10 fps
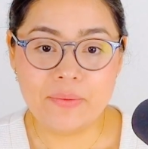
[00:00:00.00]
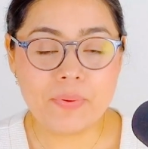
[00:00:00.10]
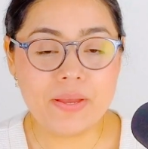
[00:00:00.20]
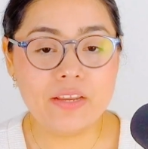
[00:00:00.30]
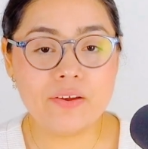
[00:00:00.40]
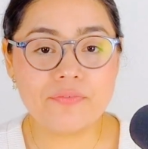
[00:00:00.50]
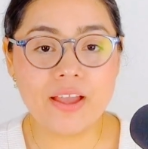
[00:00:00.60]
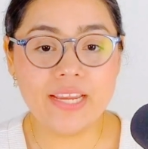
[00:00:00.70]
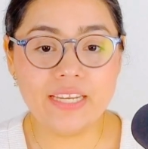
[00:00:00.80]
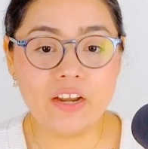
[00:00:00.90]
but you're
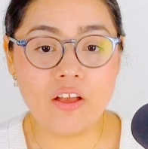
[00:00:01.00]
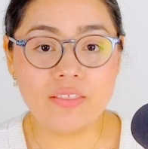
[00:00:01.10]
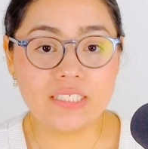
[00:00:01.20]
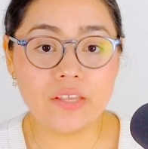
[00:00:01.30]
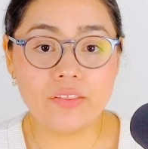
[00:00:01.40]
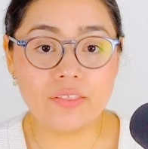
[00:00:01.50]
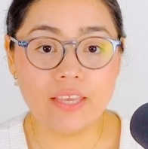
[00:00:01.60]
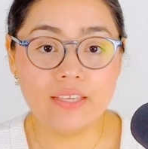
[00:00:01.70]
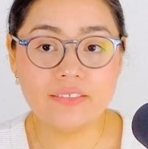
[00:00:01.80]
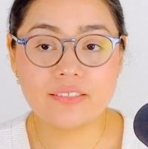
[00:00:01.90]
finding all these other
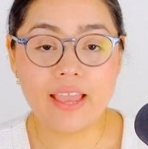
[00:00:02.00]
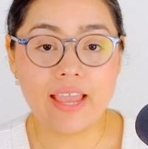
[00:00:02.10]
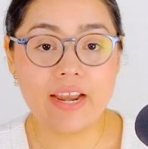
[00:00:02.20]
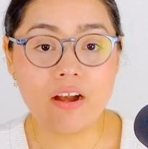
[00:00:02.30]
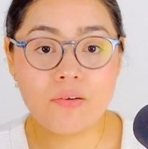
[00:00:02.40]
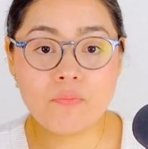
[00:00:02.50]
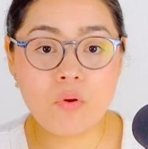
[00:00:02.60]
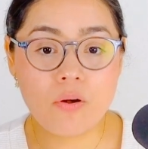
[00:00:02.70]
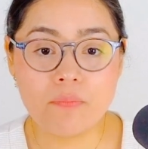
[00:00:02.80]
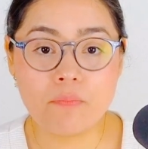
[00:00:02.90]
things that are
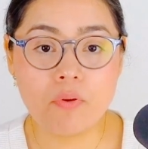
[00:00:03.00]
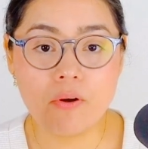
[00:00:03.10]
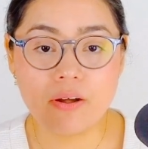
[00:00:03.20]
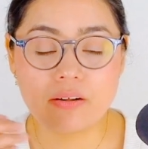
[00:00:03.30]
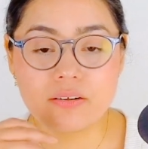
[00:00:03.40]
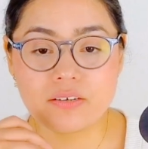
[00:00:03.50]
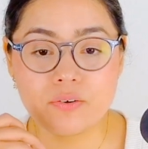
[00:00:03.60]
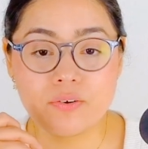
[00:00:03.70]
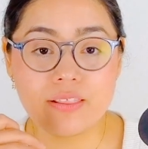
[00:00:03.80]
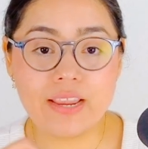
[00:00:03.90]
more important,
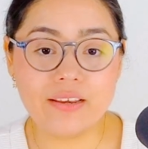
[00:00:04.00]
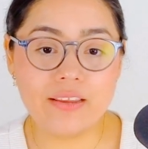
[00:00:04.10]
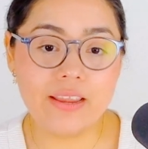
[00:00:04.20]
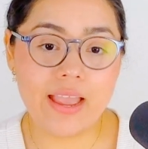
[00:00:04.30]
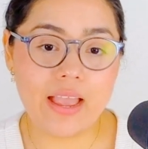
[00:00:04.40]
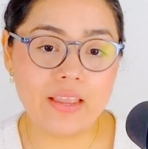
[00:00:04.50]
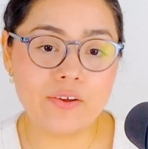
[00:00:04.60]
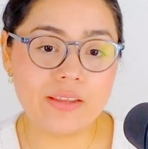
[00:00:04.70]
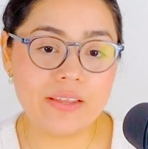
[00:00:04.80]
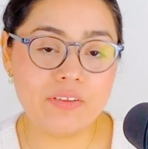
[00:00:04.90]
or that, yeah,
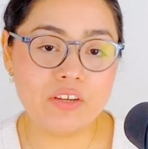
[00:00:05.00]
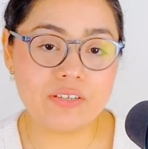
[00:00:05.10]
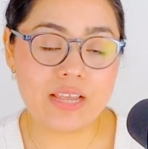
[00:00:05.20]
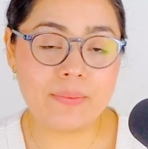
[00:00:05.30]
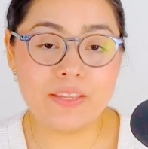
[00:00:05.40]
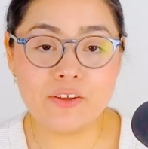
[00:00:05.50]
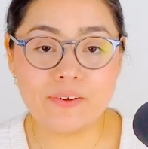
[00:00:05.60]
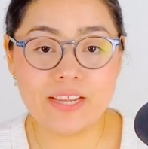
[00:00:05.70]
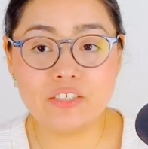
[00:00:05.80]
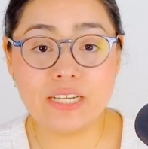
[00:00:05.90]
you're giving your time and your
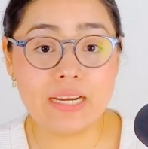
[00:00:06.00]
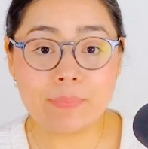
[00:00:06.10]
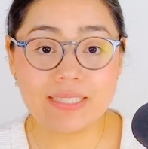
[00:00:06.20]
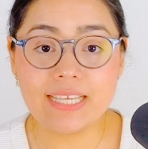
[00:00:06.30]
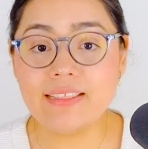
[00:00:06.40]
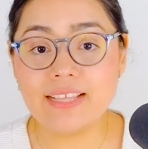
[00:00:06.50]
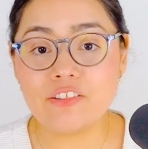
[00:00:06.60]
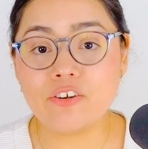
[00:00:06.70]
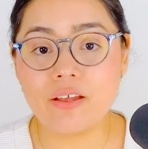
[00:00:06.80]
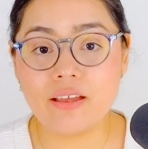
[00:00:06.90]
energy. And I'm not saying that
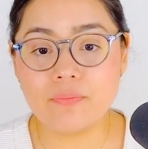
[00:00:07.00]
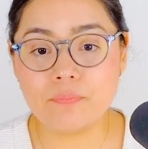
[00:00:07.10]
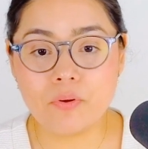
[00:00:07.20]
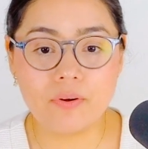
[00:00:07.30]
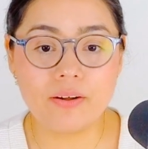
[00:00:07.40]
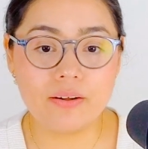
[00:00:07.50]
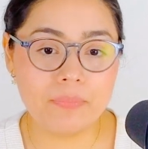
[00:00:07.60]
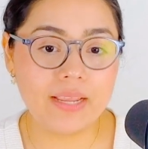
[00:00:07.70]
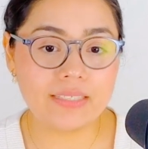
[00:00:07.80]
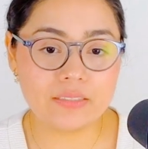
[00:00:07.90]
they're not important,
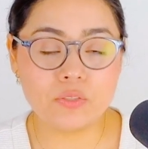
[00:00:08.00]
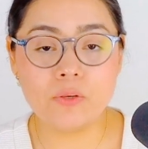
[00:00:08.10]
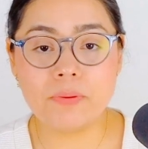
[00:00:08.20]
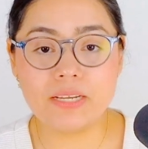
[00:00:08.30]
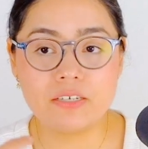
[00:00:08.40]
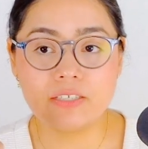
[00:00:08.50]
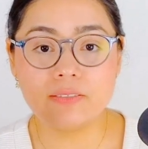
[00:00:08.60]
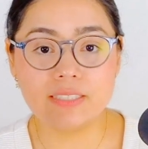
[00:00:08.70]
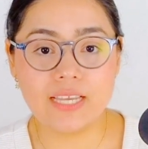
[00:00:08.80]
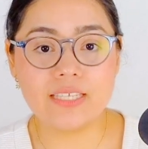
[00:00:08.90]
because the Two of
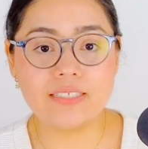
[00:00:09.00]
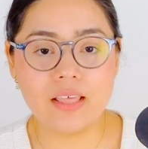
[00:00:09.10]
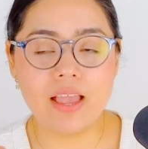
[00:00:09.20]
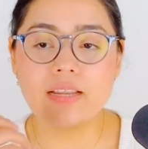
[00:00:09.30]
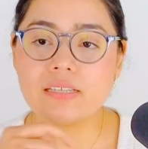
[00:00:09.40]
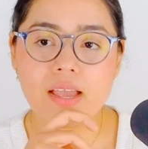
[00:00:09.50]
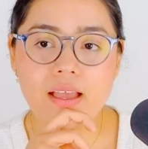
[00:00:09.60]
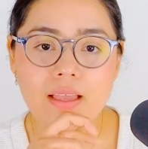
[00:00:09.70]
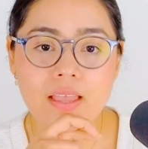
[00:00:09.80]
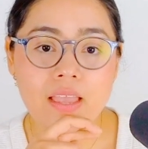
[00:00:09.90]
Pentacles says that
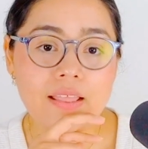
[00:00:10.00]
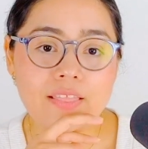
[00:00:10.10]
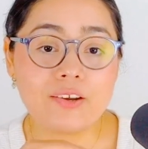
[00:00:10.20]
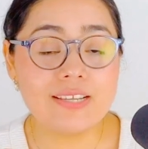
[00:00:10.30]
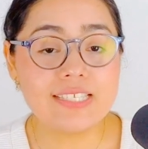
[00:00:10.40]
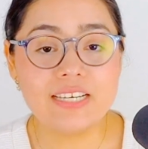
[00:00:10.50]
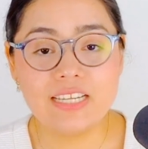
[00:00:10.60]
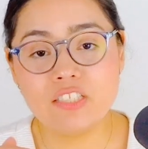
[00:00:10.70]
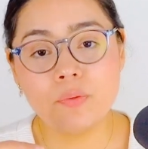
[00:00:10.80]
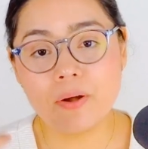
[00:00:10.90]
uh, there is a
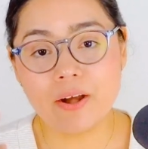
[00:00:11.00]
need to